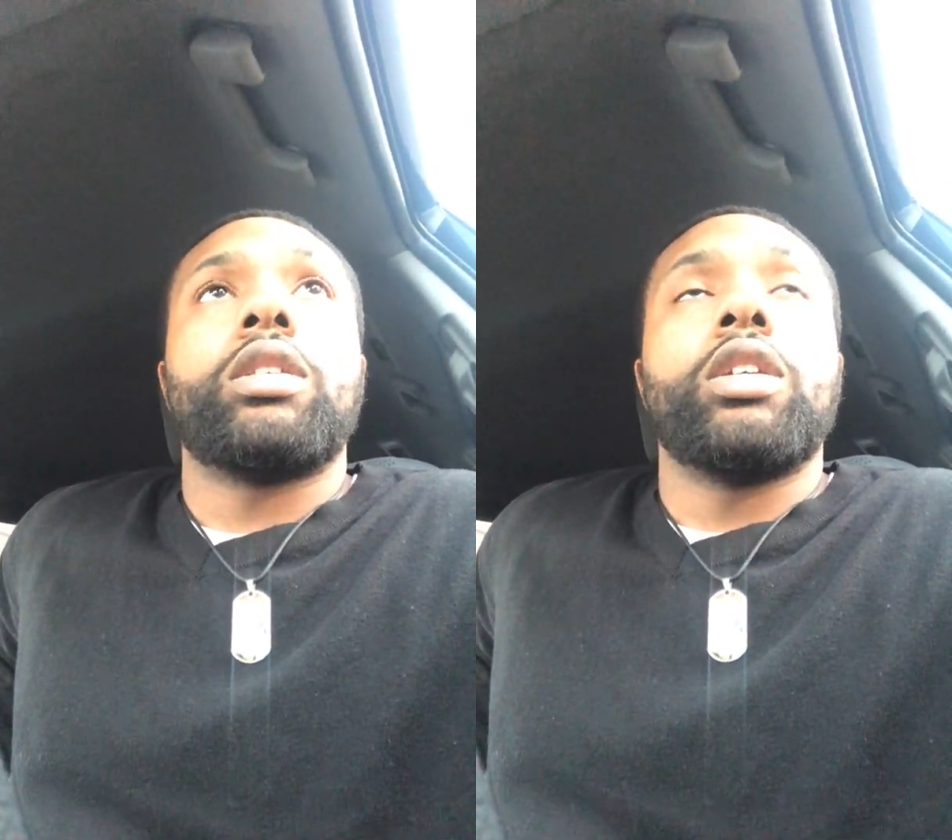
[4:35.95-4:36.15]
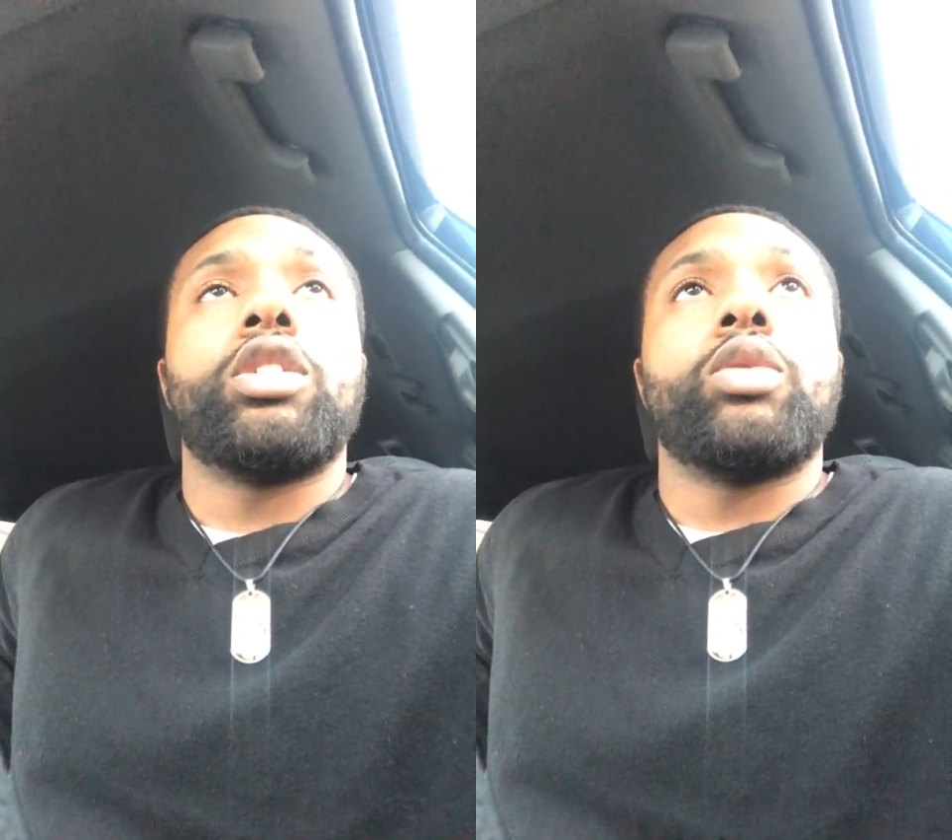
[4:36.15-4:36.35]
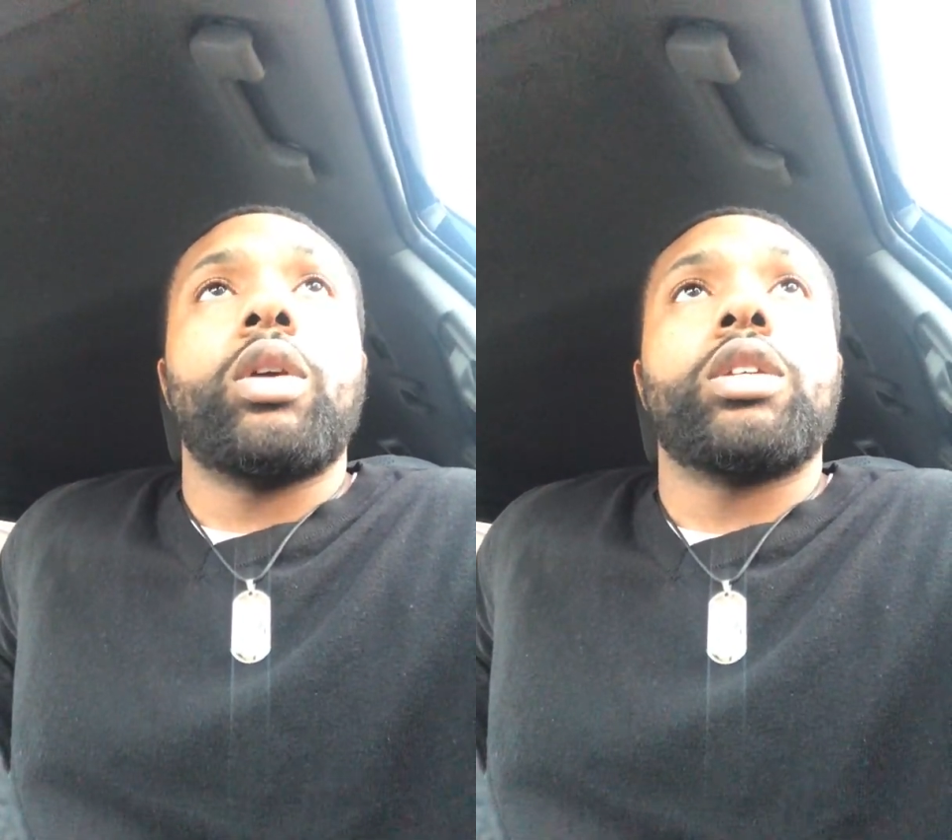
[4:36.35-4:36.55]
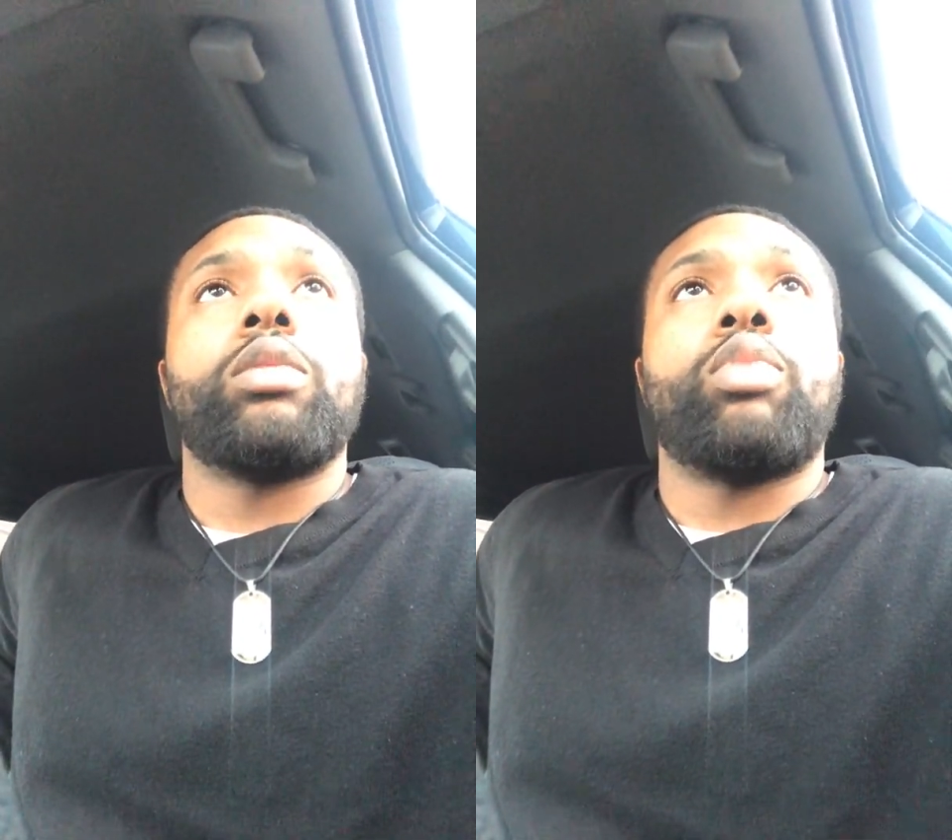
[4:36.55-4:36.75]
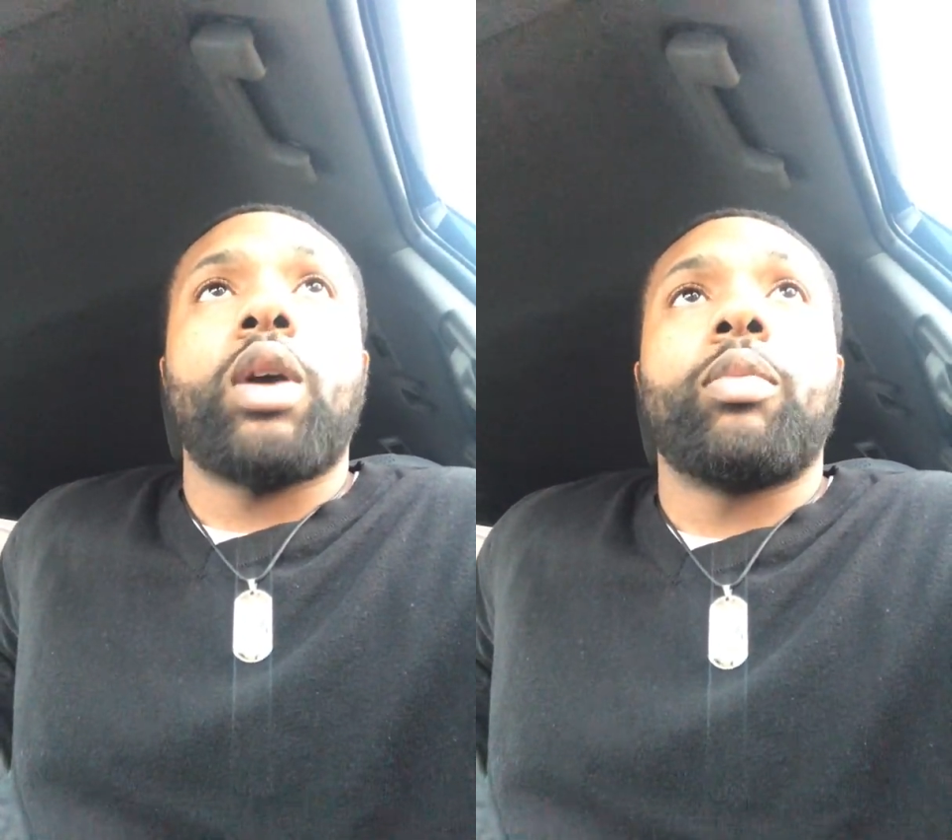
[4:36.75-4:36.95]
situation
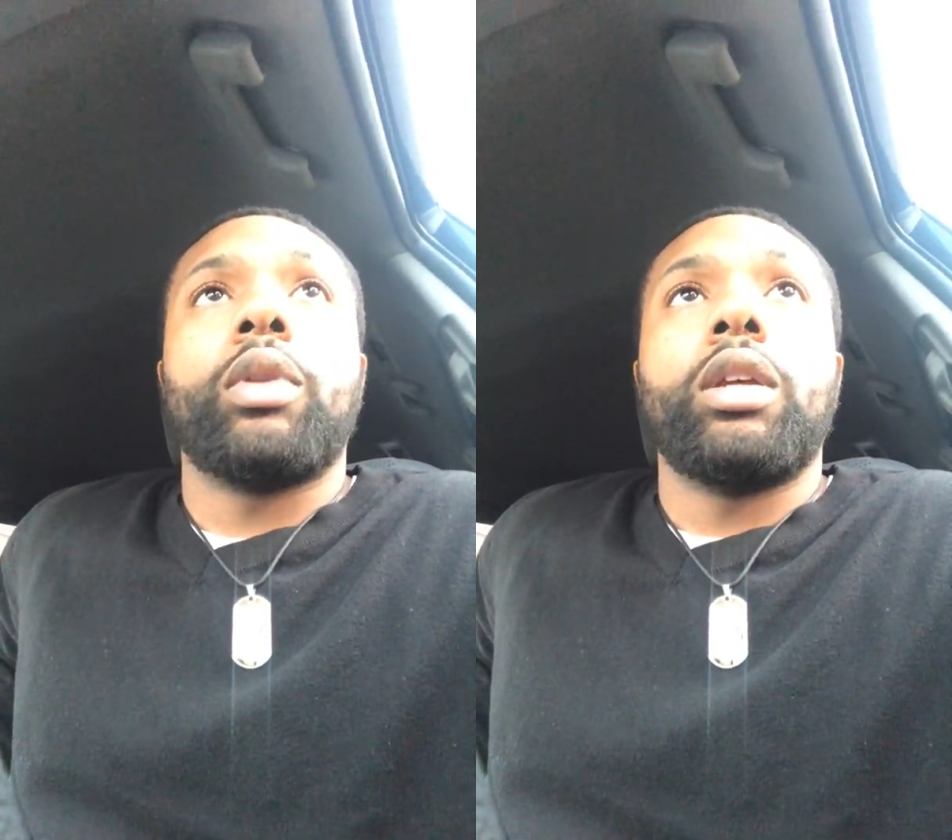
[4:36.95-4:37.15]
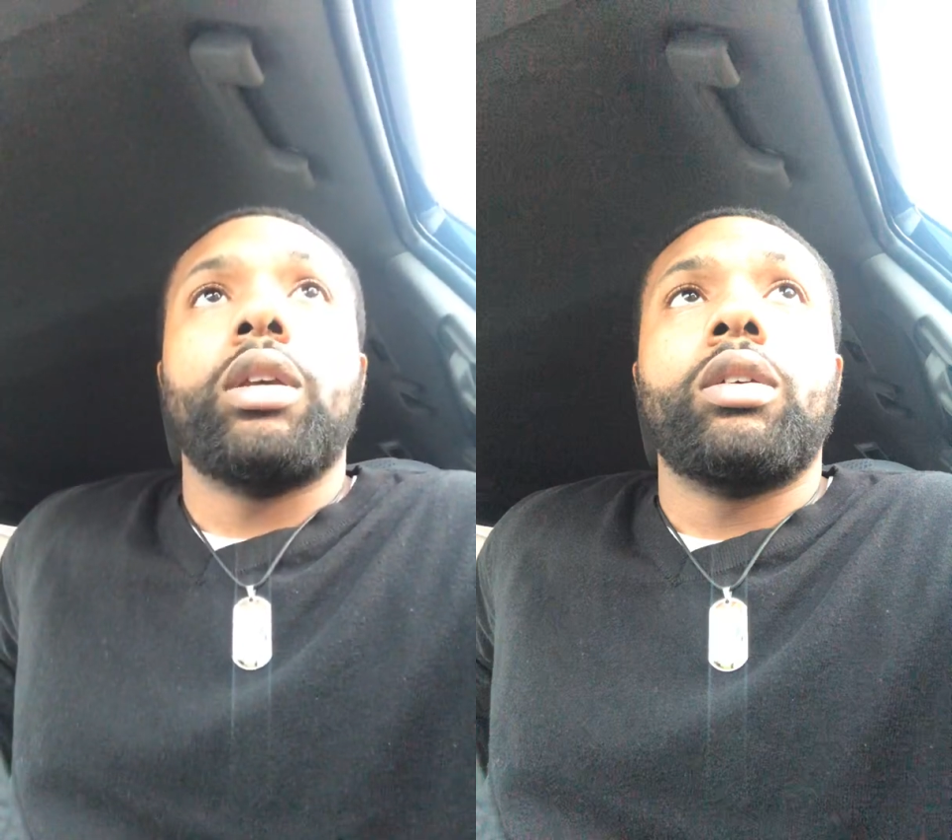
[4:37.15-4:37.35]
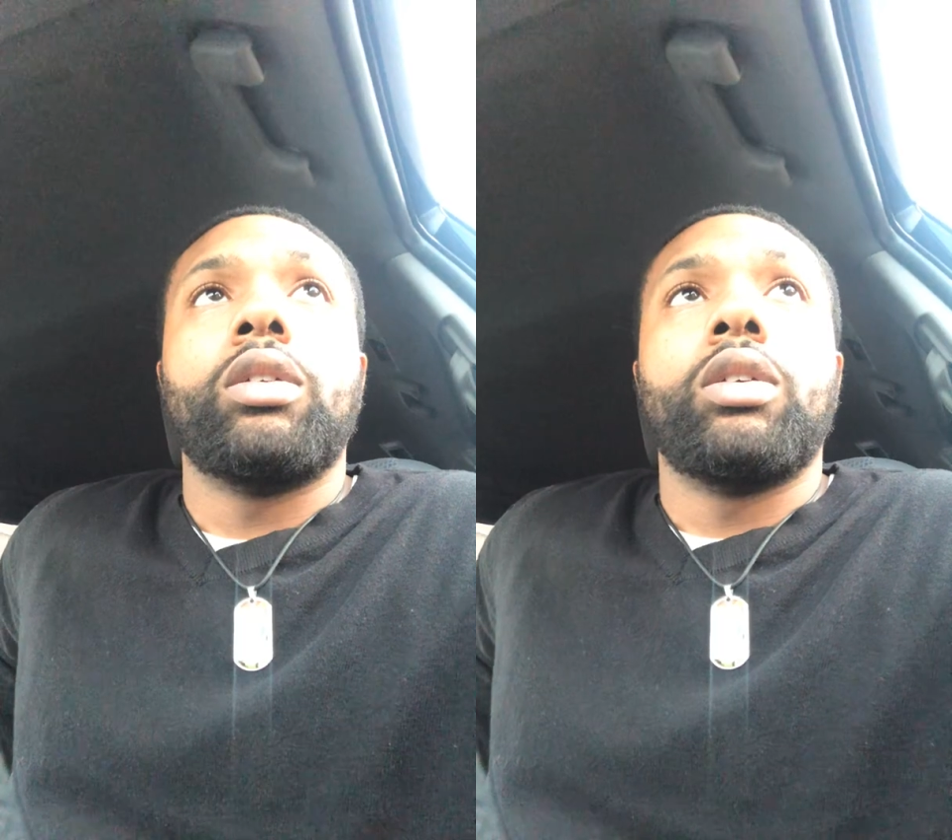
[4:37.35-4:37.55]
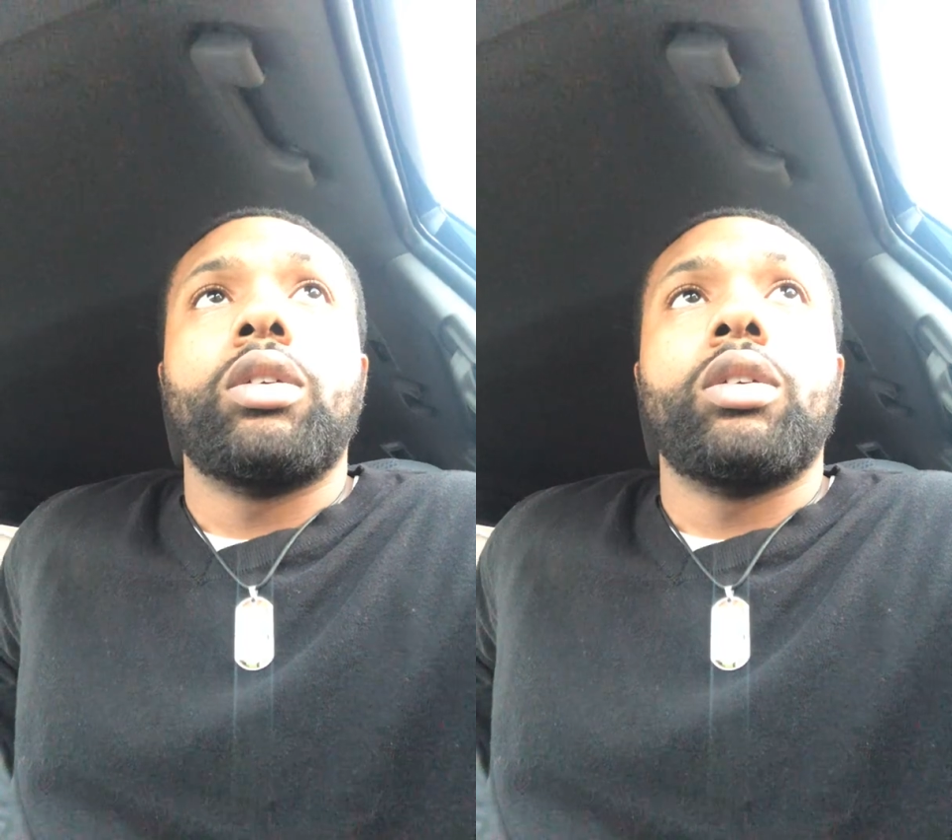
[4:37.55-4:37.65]
properly,